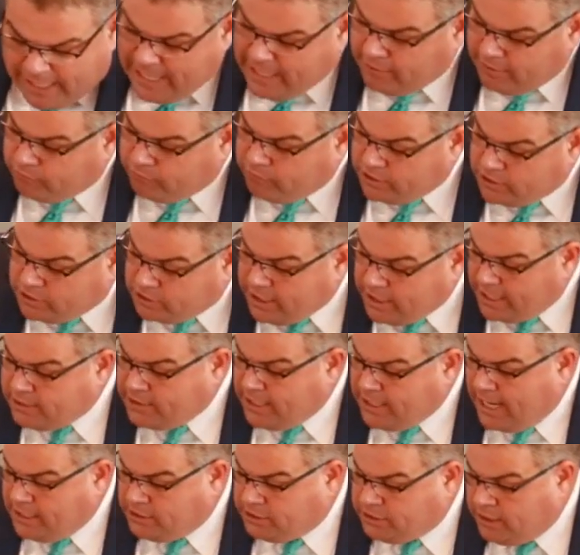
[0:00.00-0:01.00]
which I, I
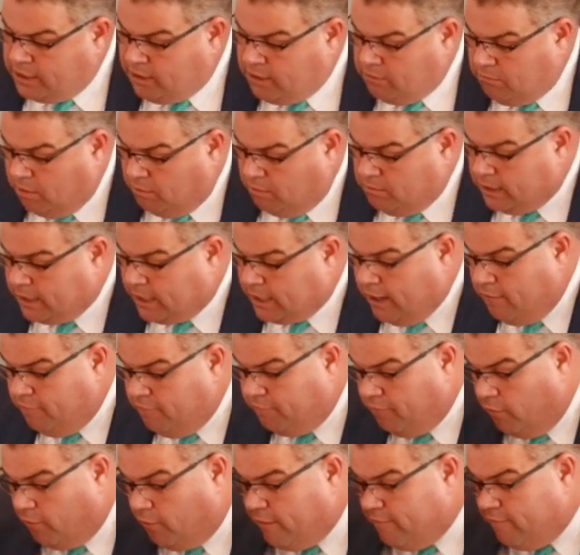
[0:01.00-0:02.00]
said a moment ago,
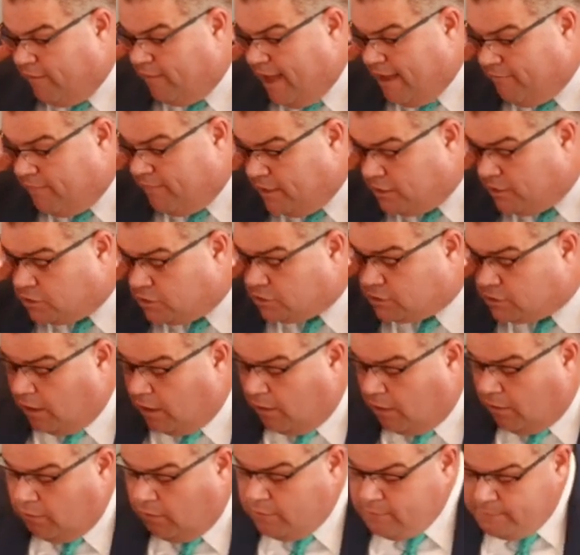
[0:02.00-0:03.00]
45 inches
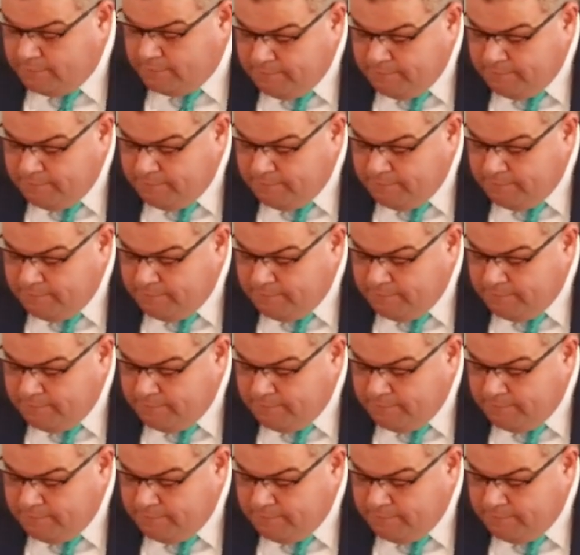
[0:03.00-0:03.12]
long.